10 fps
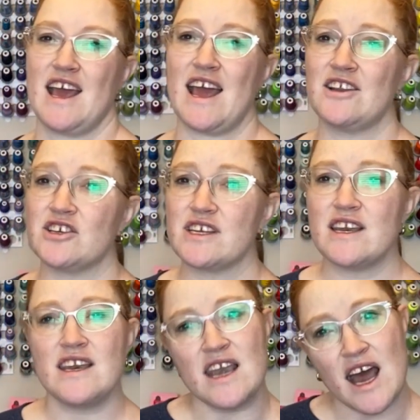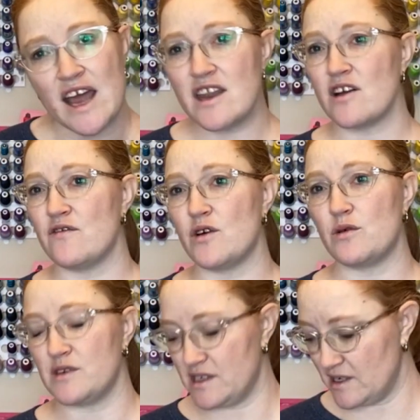And just none of
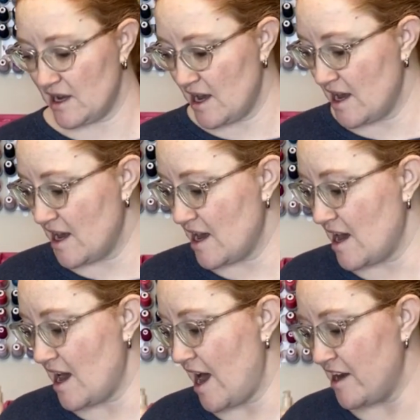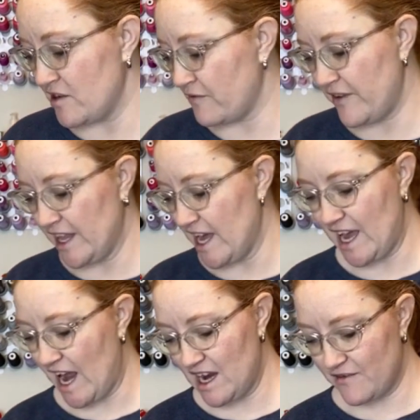those, I don't feel
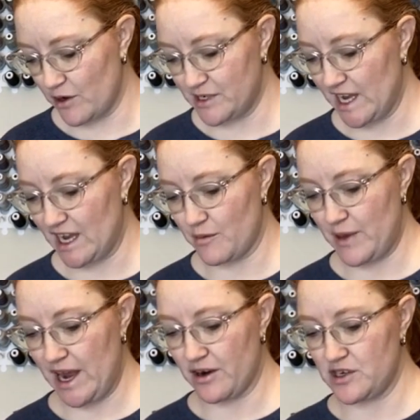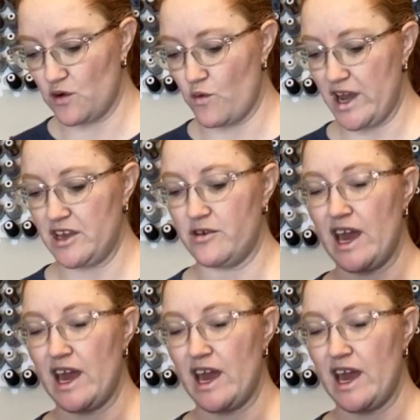like any of those can compare to what you